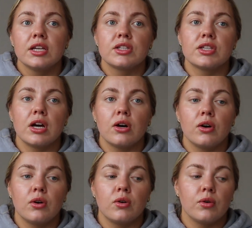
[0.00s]

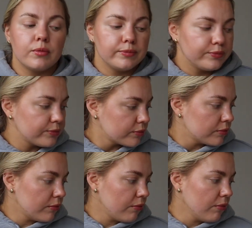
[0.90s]
So,
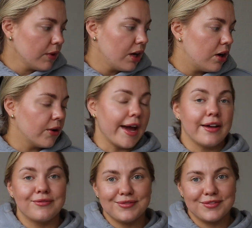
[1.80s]

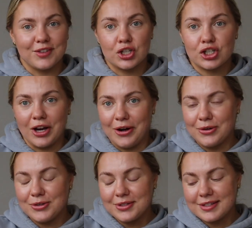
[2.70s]
okay, for
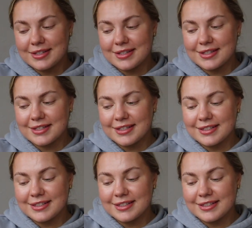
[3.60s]
shows,